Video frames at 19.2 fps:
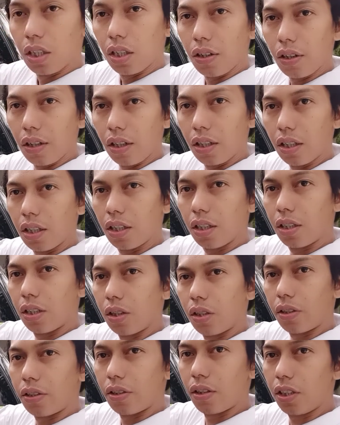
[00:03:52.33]

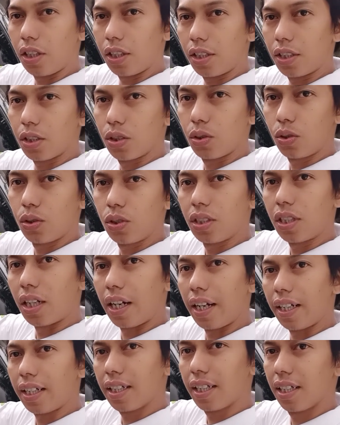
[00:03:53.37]
running to the right